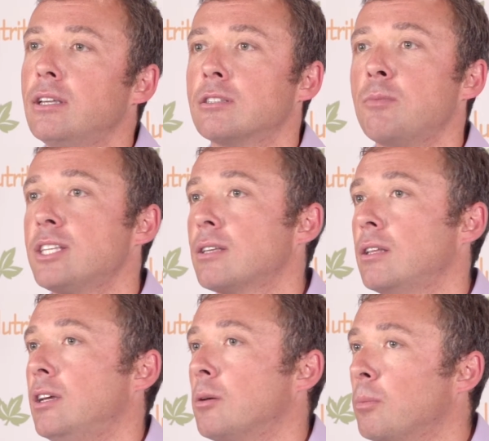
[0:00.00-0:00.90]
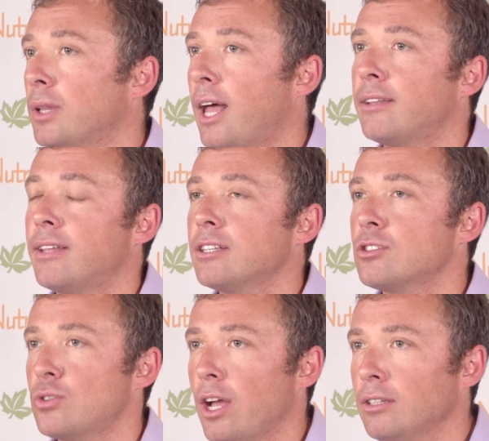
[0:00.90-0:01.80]
is basically a plant
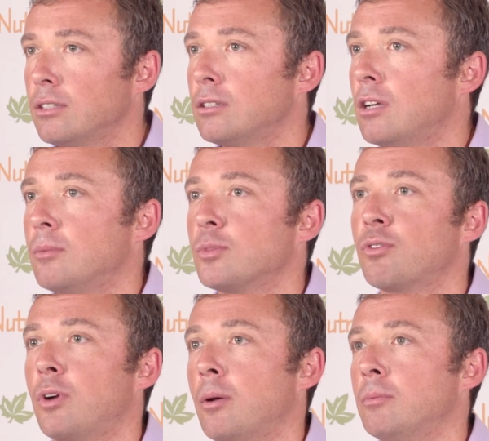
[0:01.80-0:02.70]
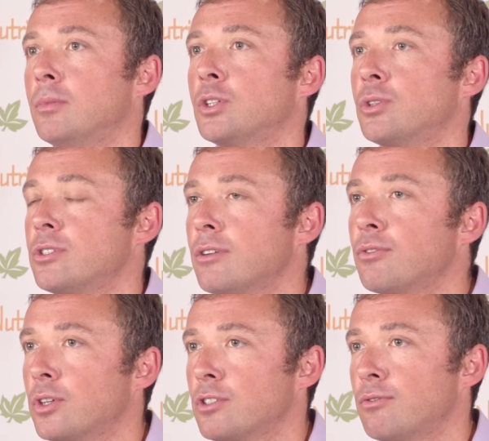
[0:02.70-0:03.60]
extract. It comes from
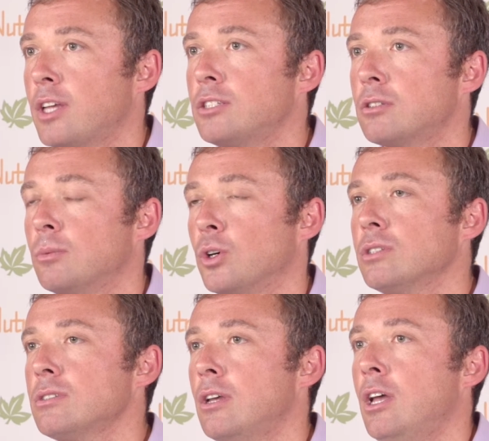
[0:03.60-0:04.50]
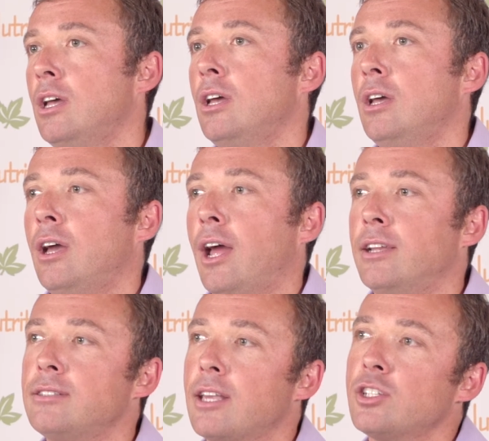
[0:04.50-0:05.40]
cruciferous vegetables. And
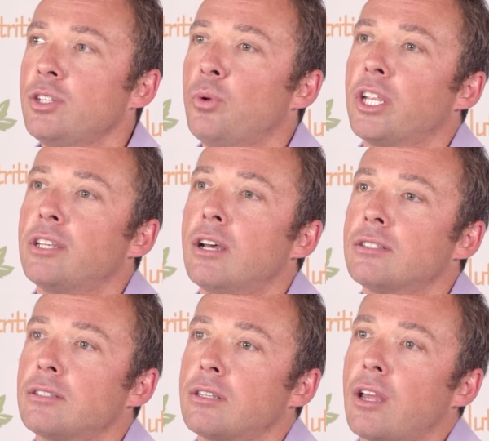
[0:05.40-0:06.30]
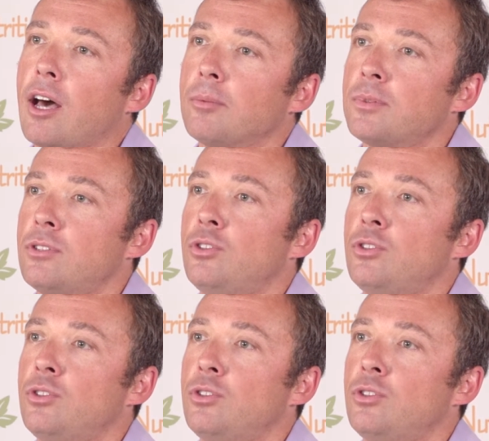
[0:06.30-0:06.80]
essentially what it does is it helps